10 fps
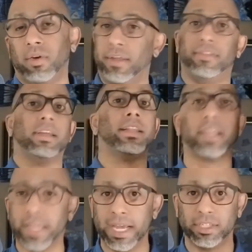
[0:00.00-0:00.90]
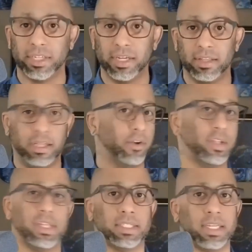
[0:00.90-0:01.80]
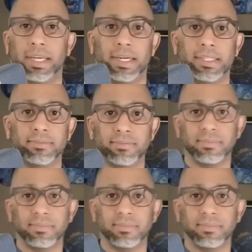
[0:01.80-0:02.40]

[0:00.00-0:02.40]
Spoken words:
authentication, there it is again,